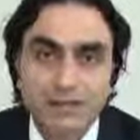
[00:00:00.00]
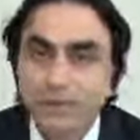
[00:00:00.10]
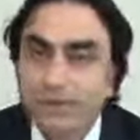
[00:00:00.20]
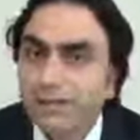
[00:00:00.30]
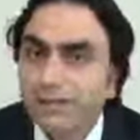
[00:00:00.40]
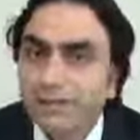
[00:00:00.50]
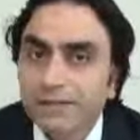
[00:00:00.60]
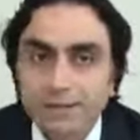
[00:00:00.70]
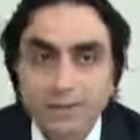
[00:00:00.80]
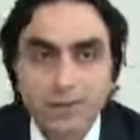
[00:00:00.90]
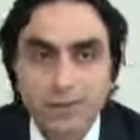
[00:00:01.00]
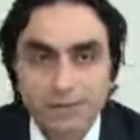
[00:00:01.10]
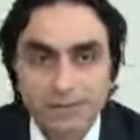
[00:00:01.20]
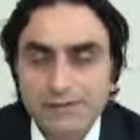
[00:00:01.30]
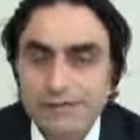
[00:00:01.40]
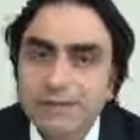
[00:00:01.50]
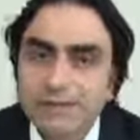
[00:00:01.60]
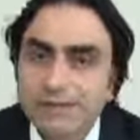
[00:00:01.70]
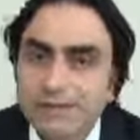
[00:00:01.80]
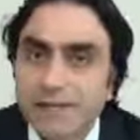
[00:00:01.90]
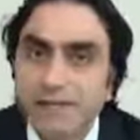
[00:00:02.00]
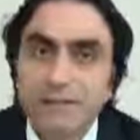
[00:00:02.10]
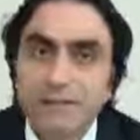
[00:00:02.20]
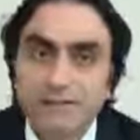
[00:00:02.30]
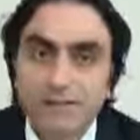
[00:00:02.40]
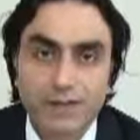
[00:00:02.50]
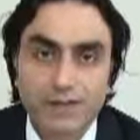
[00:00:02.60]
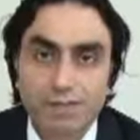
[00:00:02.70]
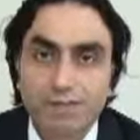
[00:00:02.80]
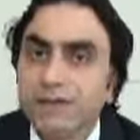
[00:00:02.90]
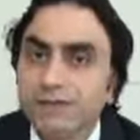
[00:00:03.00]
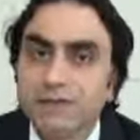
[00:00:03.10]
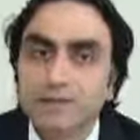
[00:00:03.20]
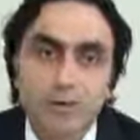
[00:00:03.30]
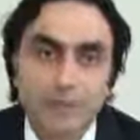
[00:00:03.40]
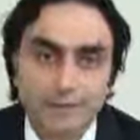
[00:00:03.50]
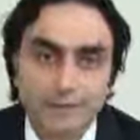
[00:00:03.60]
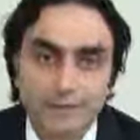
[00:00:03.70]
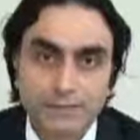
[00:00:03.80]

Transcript: Live the moment. The Satan say to them, live the moment.